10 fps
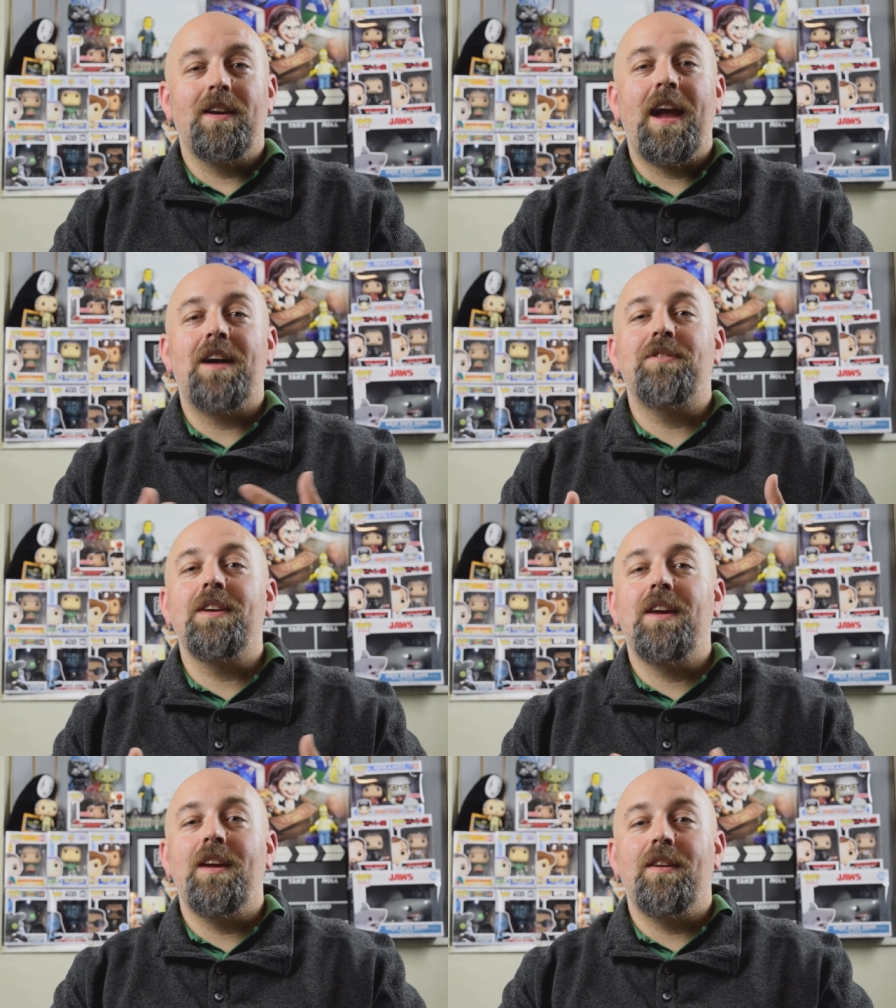
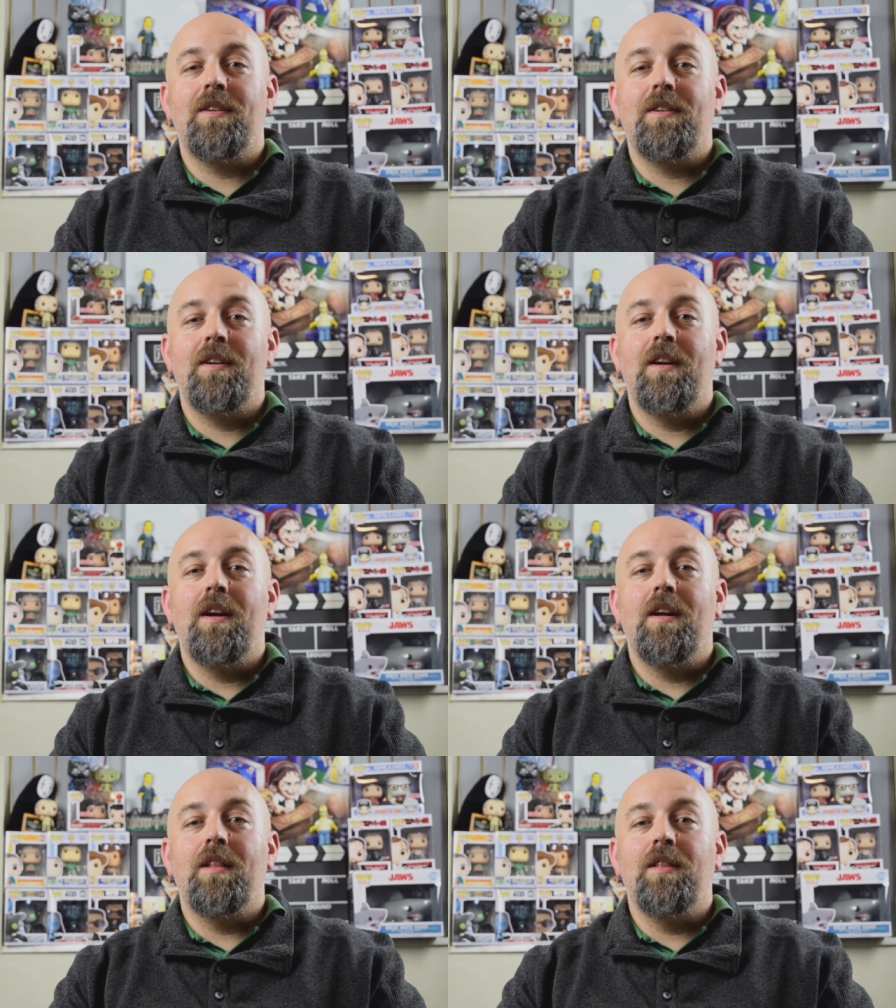Kathleen Keener,
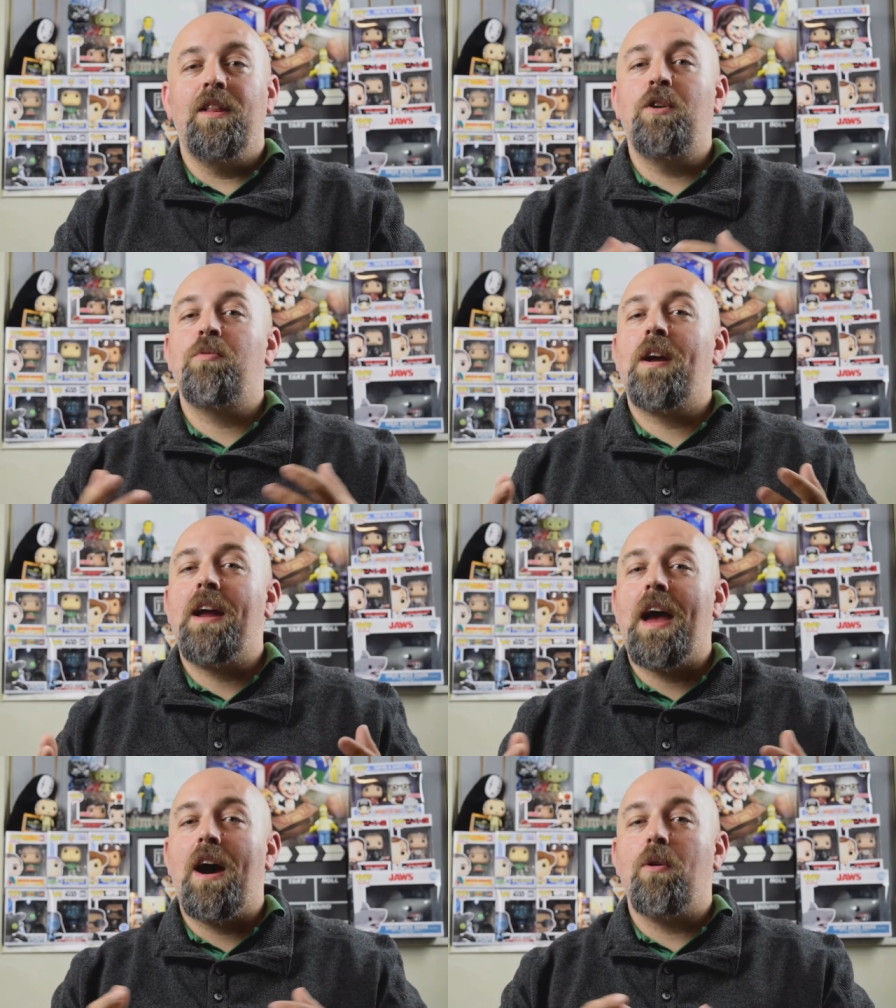Lil
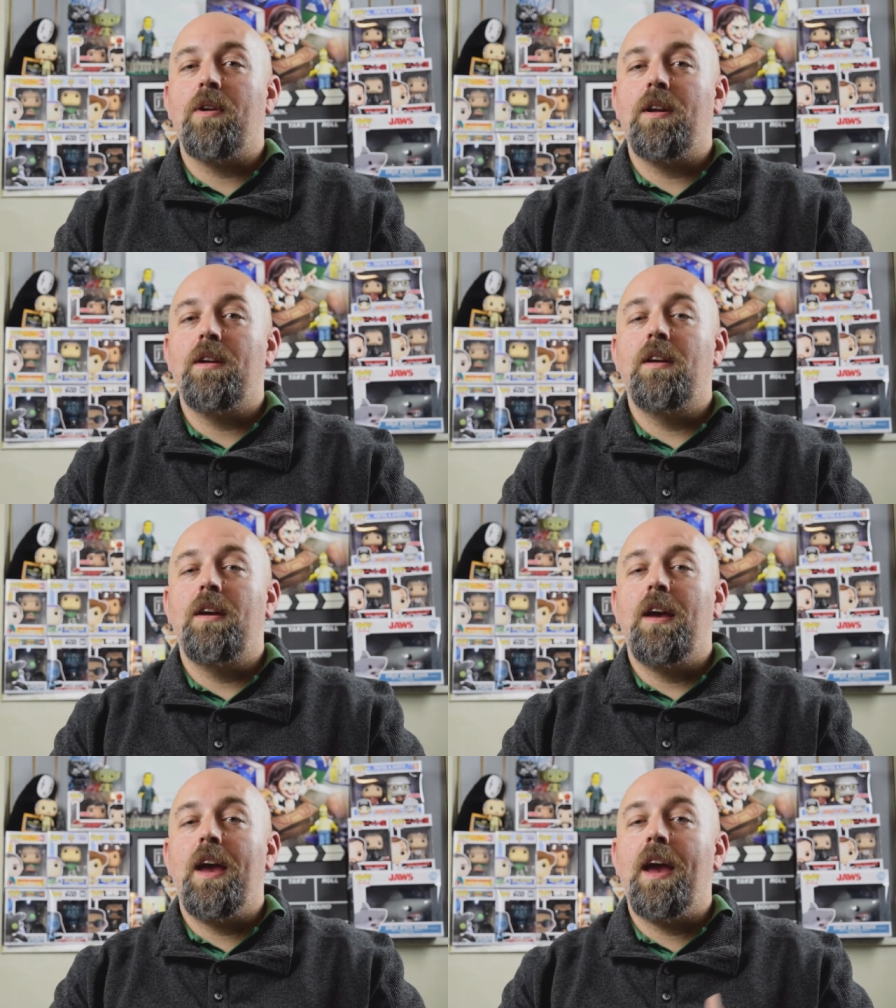Rat Howery,
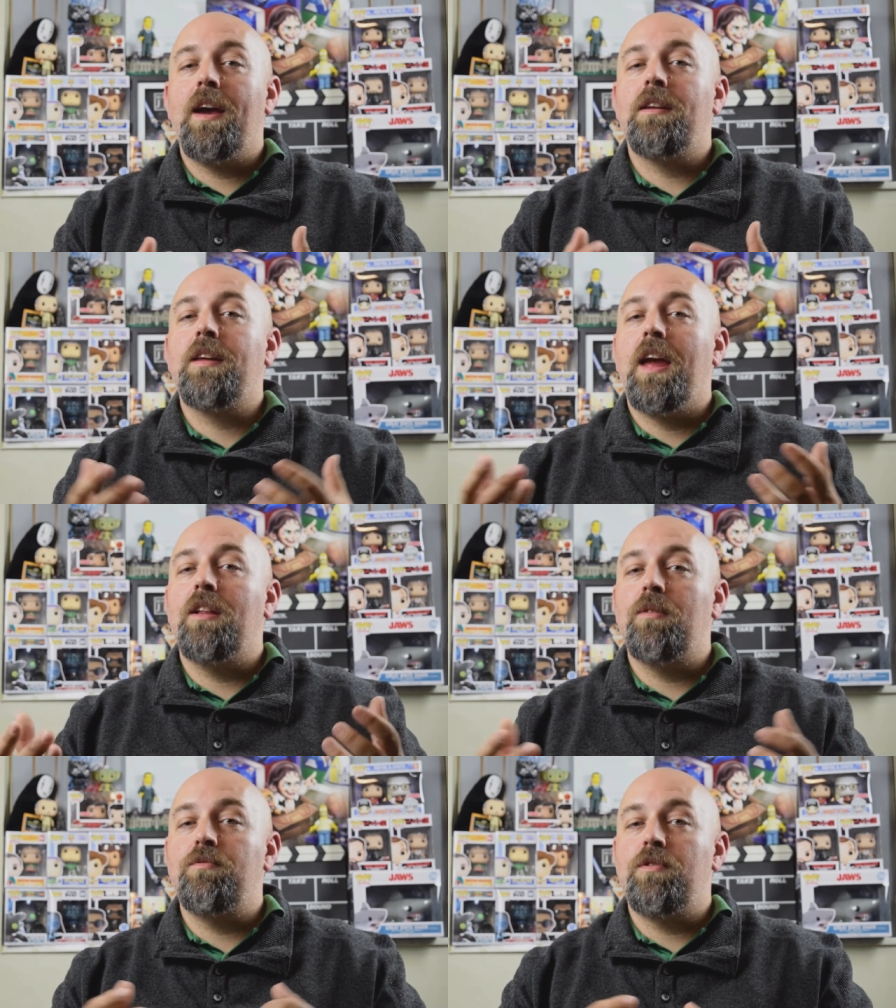and
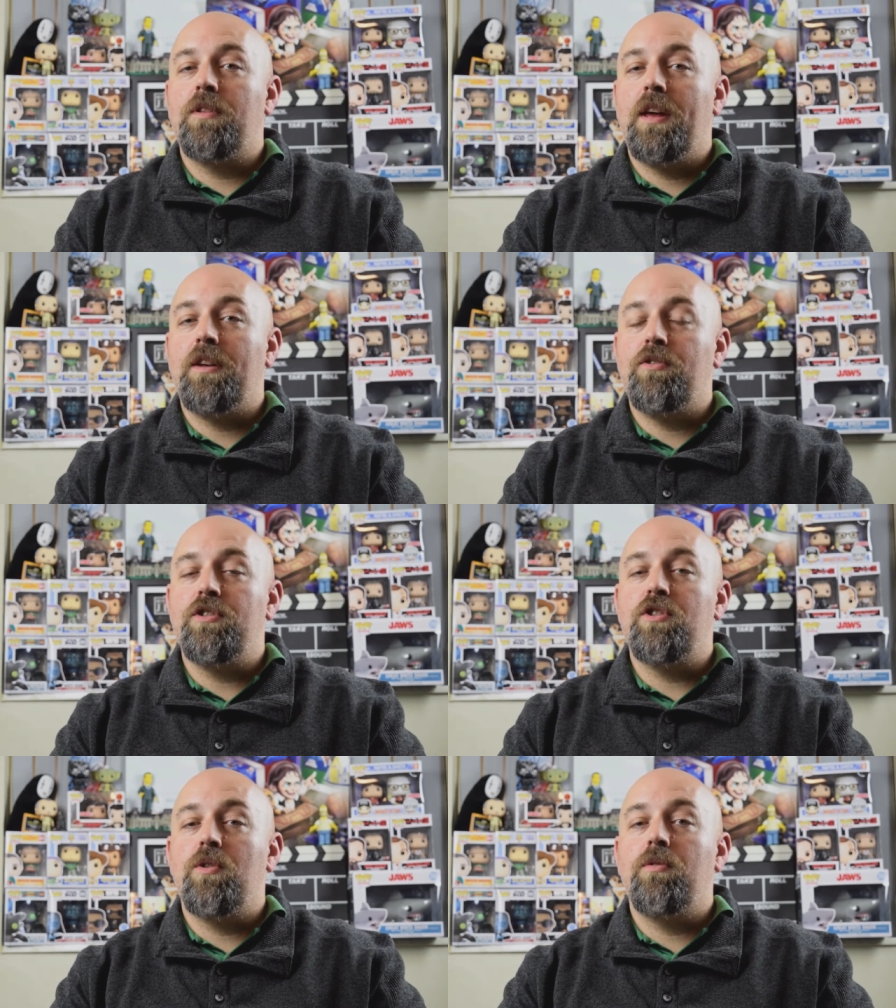Caleb
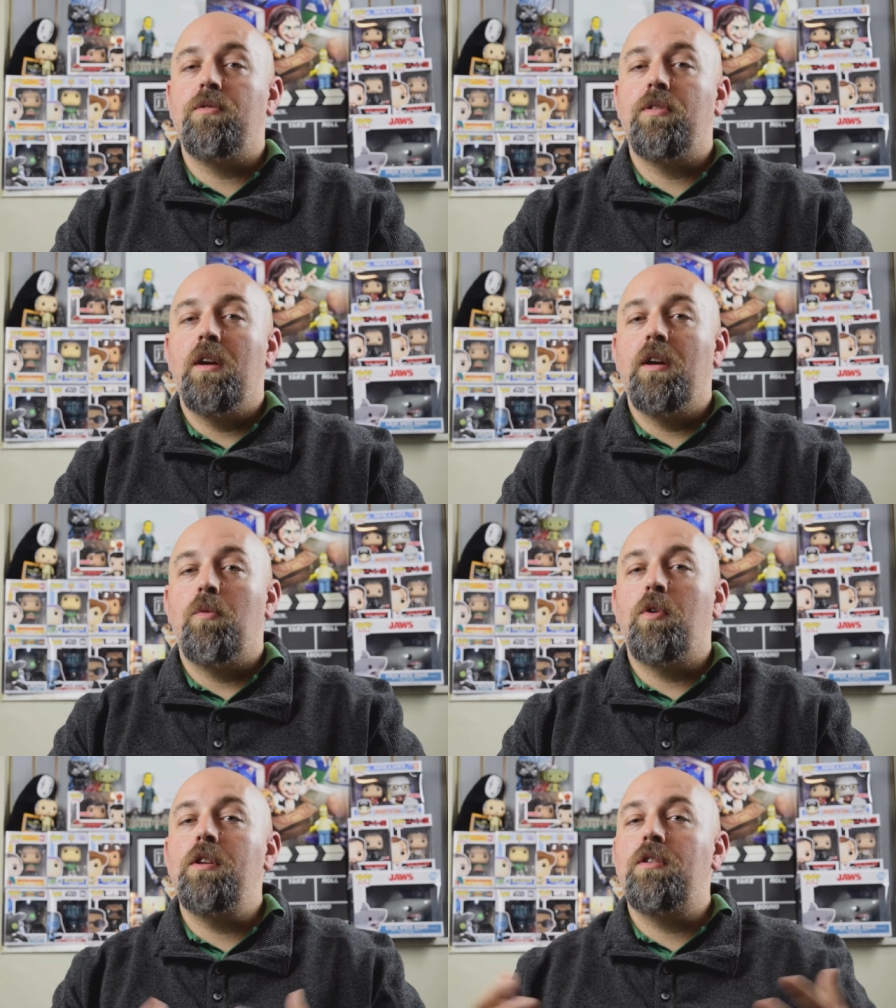Landry Jones.
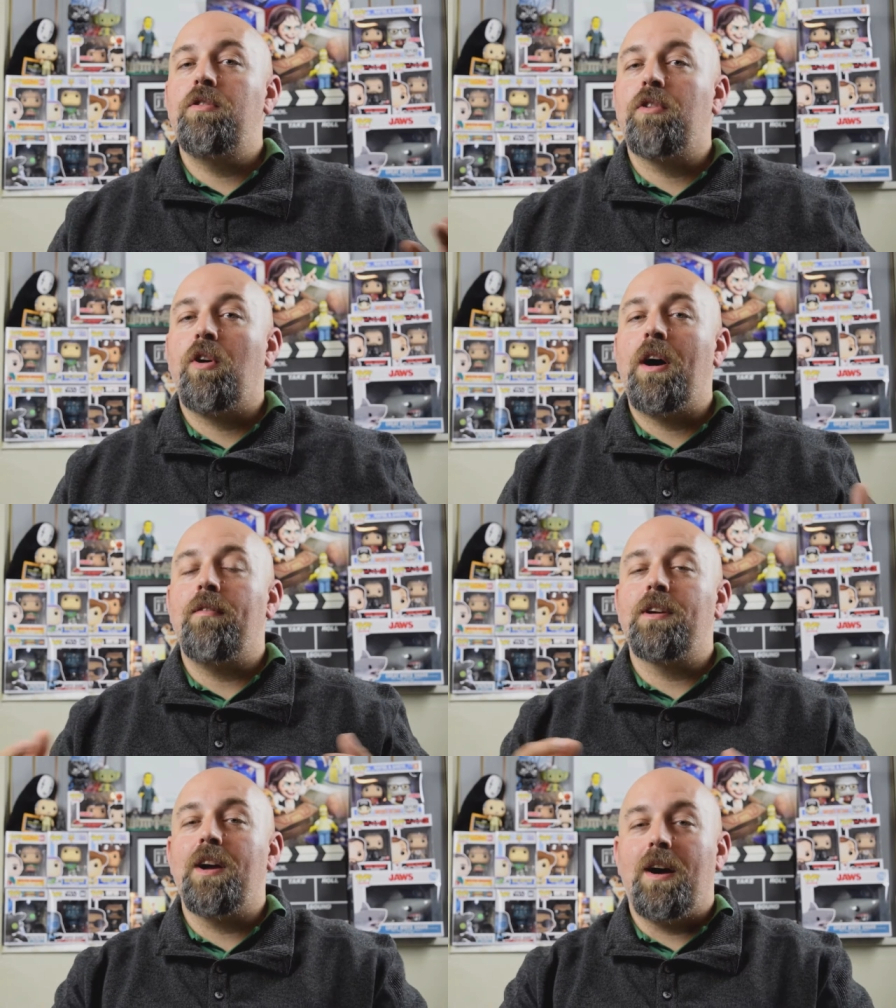What did those all
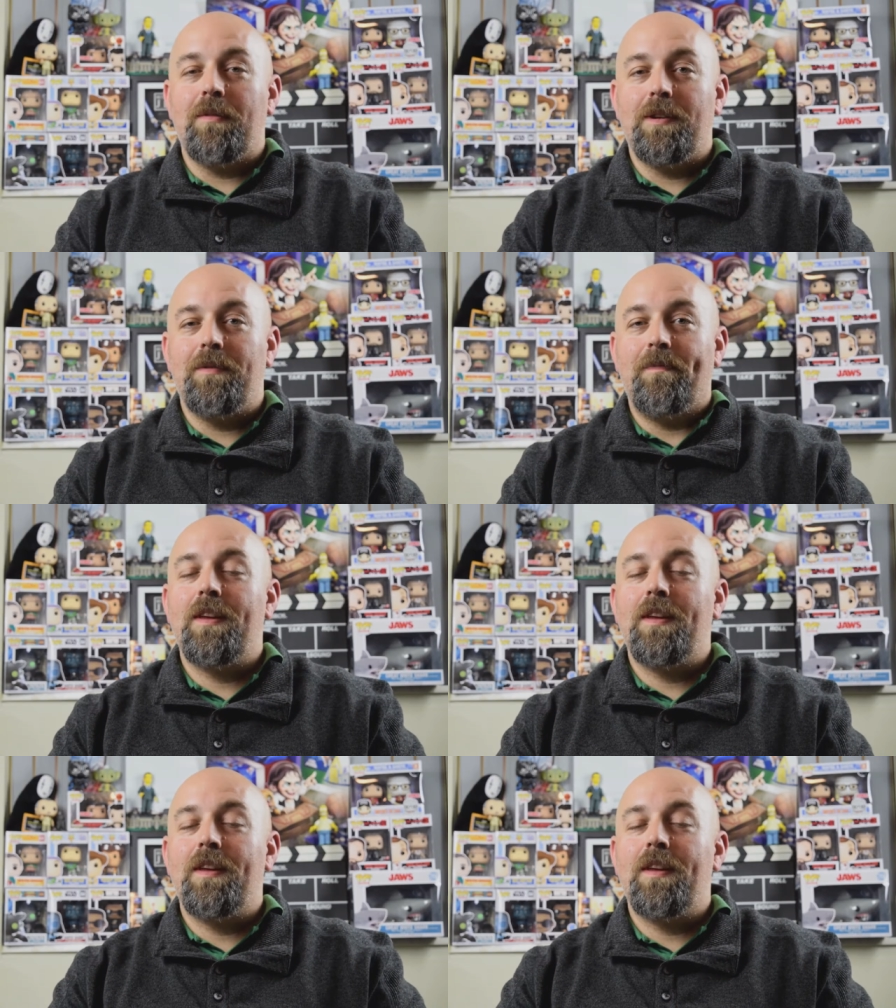have in common?